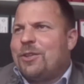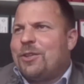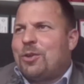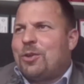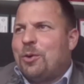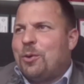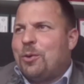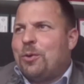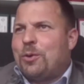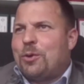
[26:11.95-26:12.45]

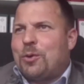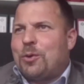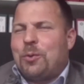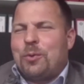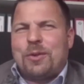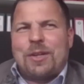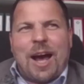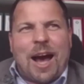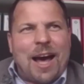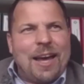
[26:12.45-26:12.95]
to
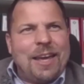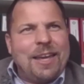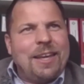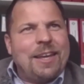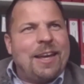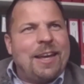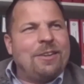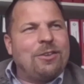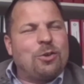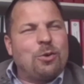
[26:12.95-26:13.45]
dye
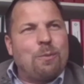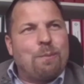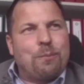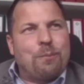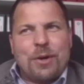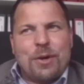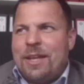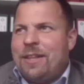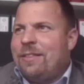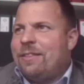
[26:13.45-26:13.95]
and to
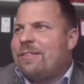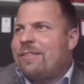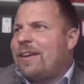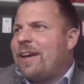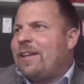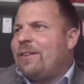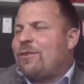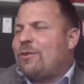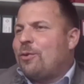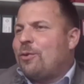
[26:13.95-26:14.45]
print
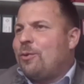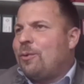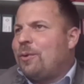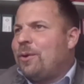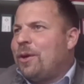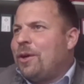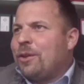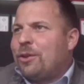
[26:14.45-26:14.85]
and to